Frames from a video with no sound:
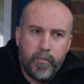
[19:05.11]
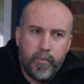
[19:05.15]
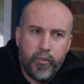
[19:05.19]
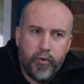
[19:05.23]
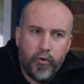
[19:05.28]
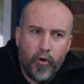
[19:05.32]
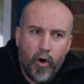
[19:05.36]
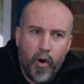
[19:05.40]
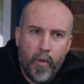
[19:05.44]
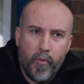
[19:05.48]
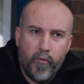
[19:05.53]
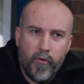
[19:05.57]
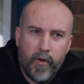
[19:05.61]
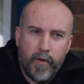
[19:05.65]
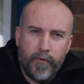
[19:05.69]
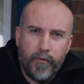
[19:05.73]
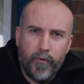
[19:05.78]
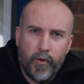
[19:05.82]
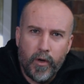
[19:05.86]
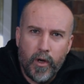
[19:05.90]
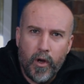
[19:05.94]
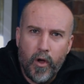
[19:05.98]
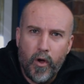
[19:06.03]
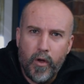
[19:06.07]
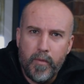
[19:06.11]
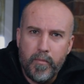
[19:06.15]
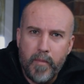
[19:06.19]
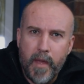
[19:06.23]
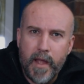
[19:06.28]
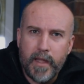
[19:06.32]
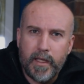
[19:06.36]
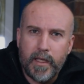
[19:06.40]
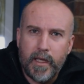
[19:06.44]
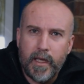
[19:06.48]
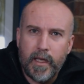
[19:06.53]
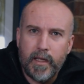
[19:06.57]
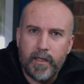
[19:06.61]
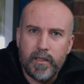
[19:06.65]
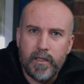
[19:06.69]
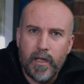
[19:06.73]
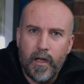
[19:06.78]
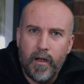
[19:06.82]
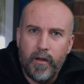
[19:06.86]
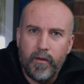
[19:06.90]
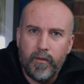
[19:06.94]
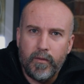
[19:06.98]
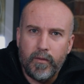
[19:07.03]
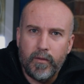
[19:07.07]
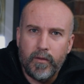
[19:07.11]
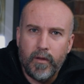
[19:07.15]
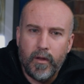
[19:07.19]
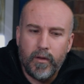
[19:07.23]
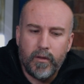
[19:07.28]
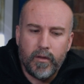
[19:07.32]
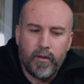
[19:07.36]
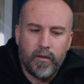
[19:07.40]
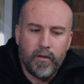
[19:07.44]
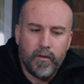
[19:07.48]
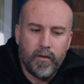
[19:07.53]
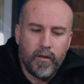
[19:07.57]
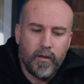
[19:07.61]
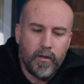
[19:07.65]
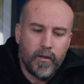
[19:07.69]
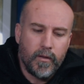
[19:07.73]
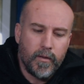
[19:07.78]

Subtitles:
primary frontline med kit. So like